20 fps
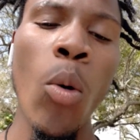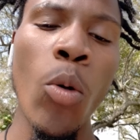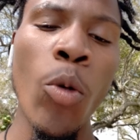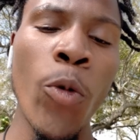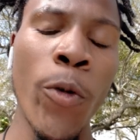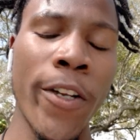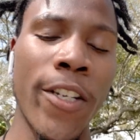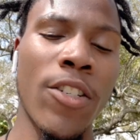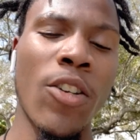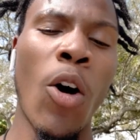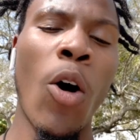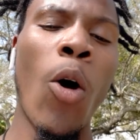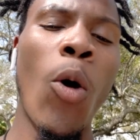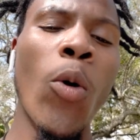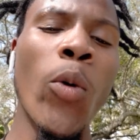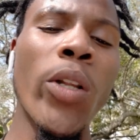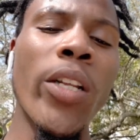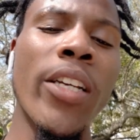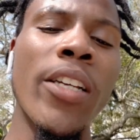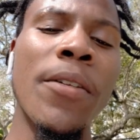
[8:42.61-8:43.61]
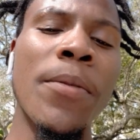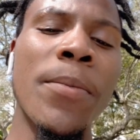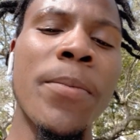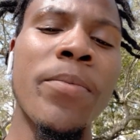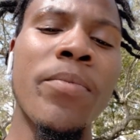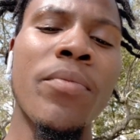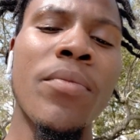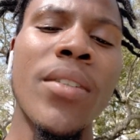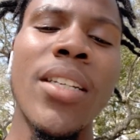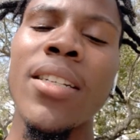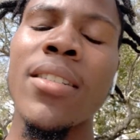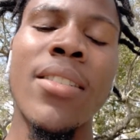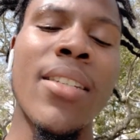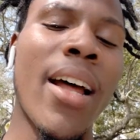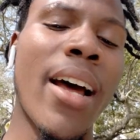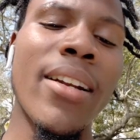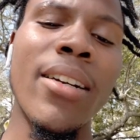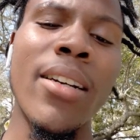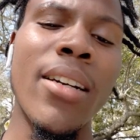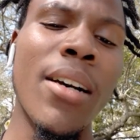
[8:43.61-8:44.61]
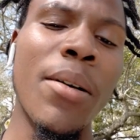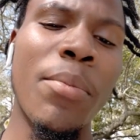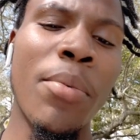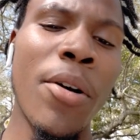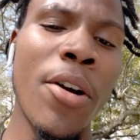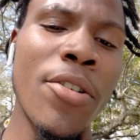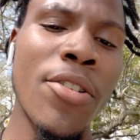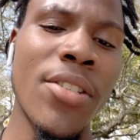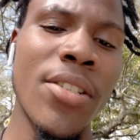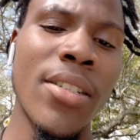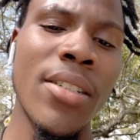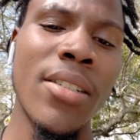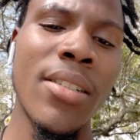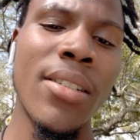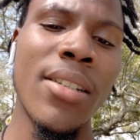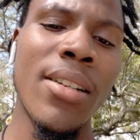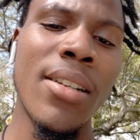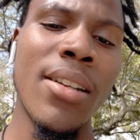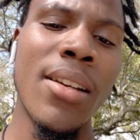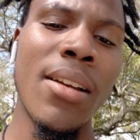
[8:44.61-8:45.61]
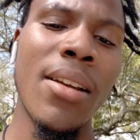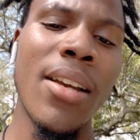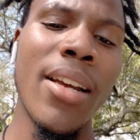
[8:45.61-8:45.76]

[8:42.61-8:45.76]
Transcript: who is holy, is not a good person.